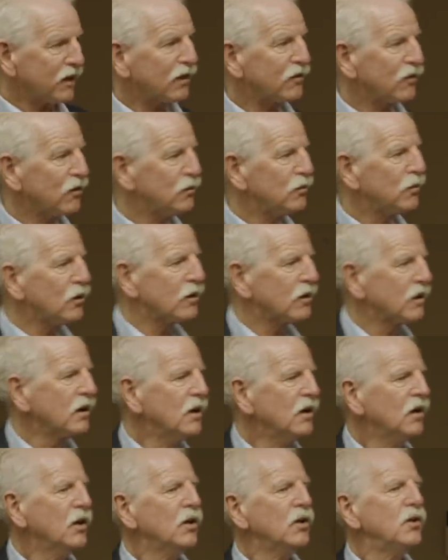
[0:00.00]
doesn't work.
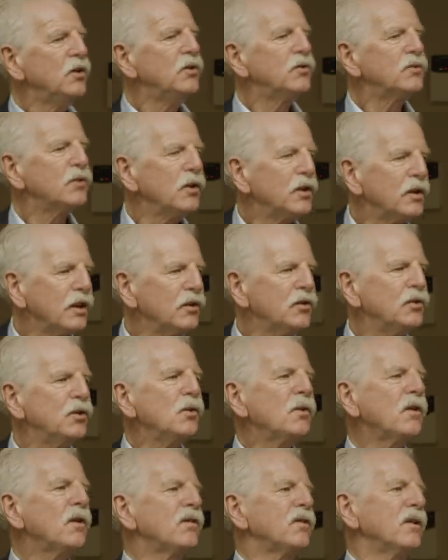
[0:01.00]
So you can
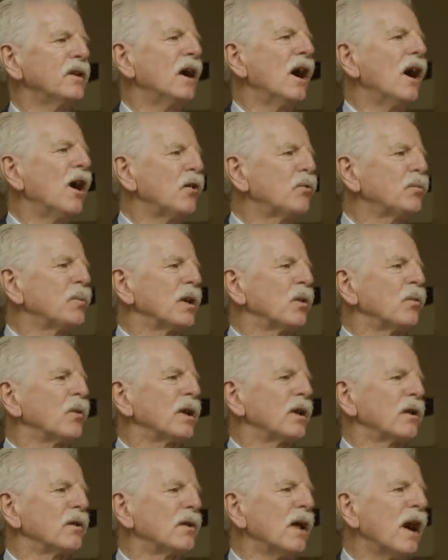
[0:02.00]
do this in a hospital where
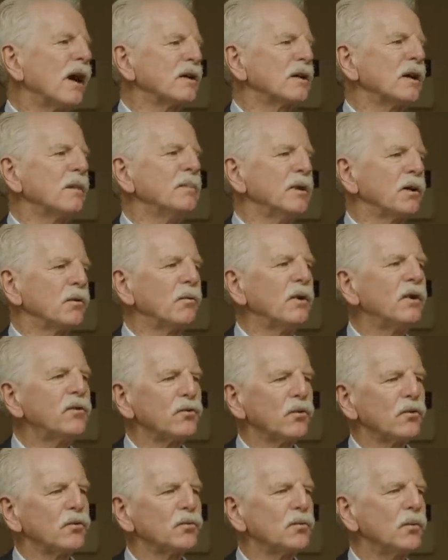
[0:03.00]
they're locked up in a
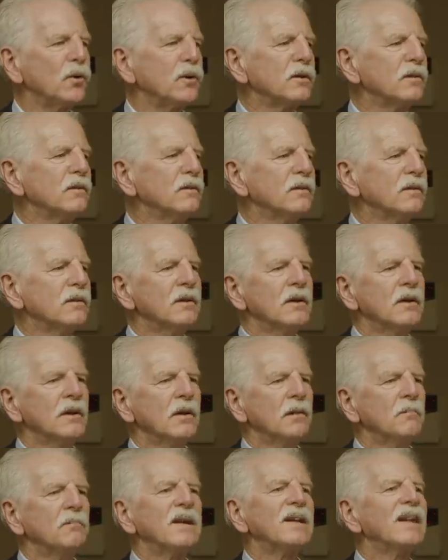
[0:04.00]
research ward,
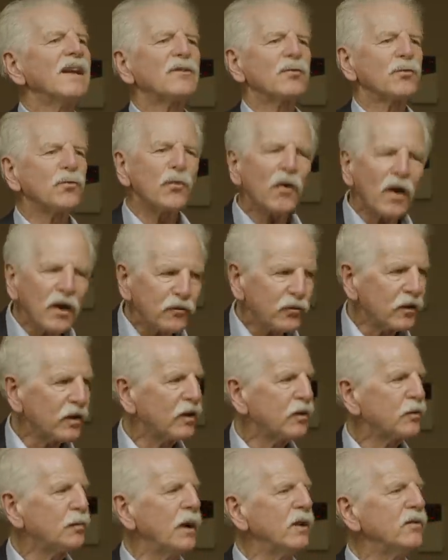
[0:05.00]
but that's frightfully
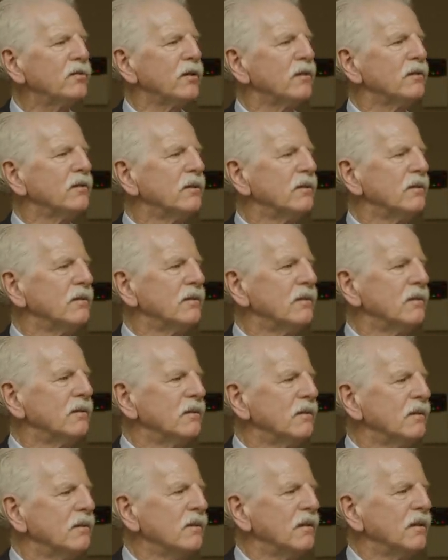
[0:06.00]
expensive
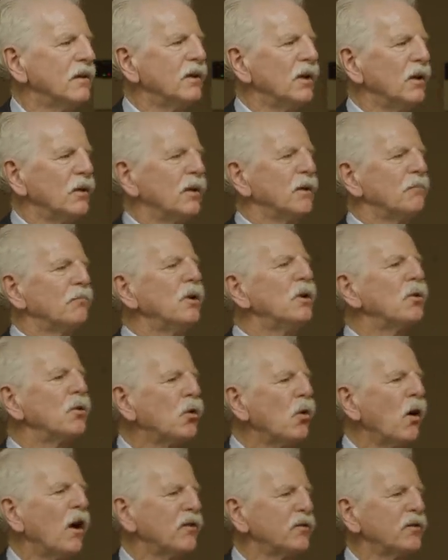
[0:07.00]
you know, the real
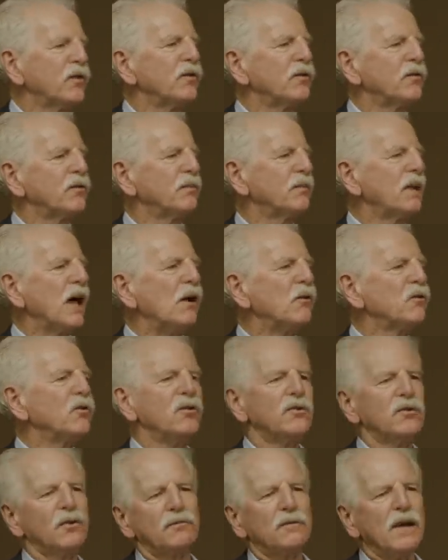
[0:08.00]
cost is
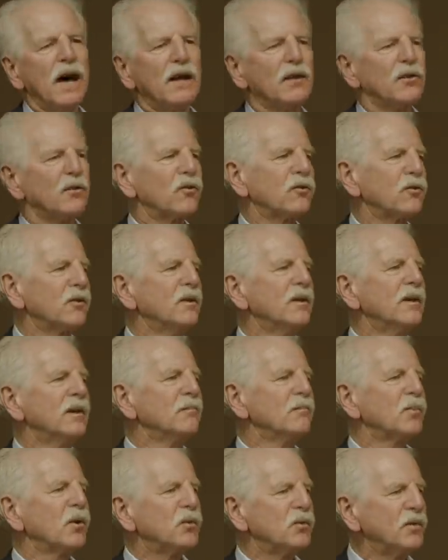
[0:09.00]
thousands of dollars
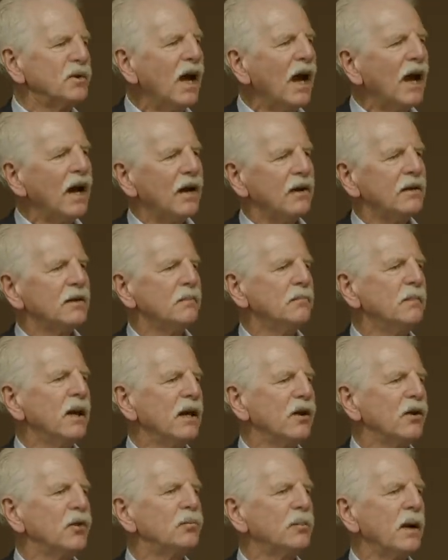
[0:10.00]
per day to
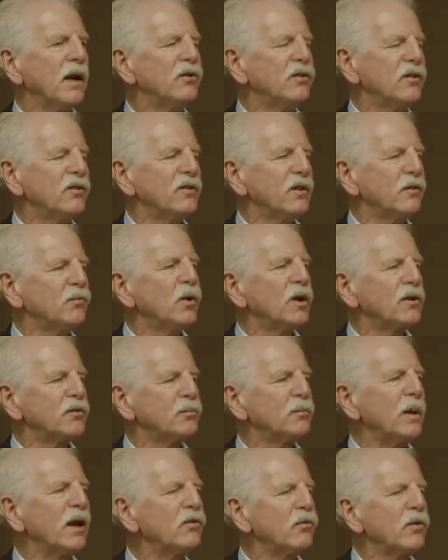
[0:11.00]
manage patients in what's
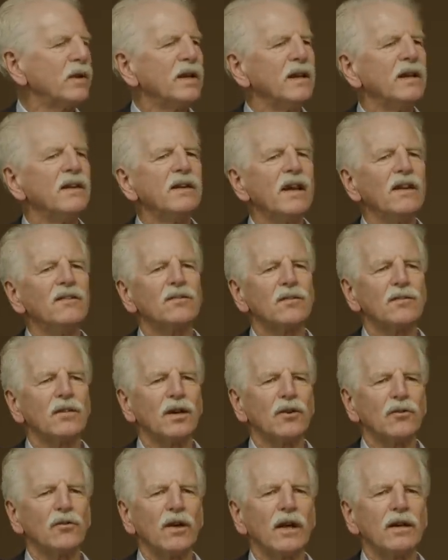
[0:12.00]
basically an intensive
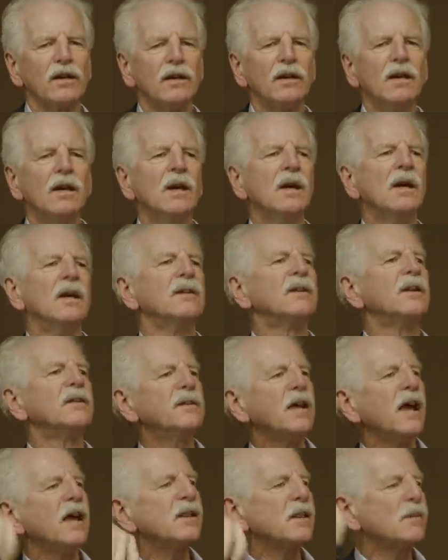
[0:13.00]
care setting to
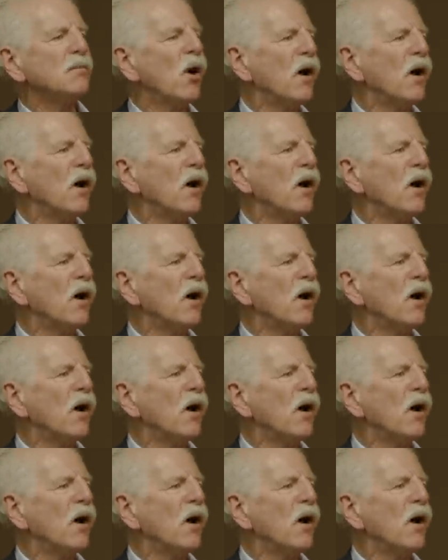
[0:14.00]
take them